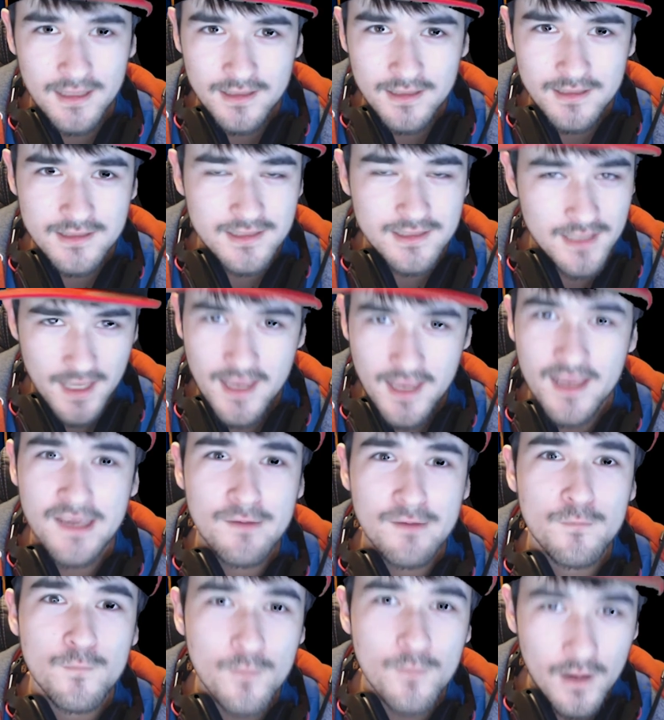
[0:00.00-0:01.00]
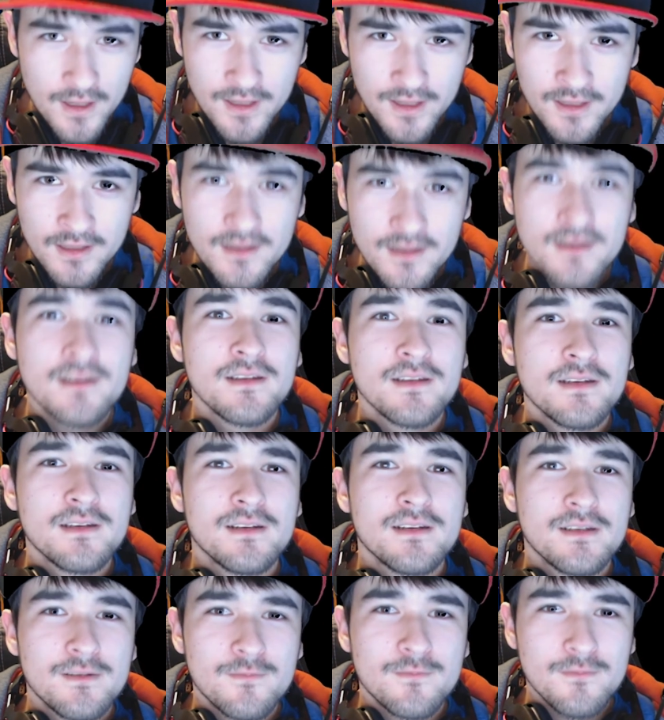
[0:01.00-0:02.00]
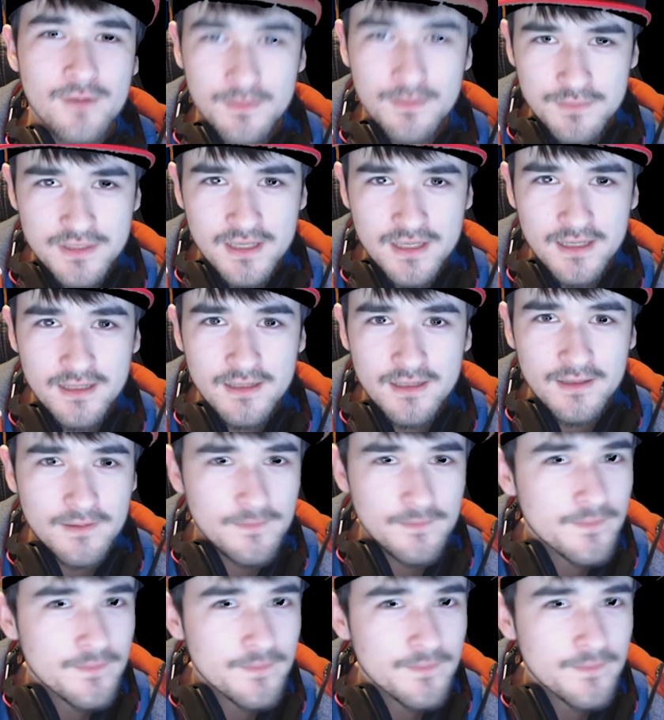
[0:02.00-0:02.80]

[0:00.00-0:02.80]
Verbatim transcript: alexk1 website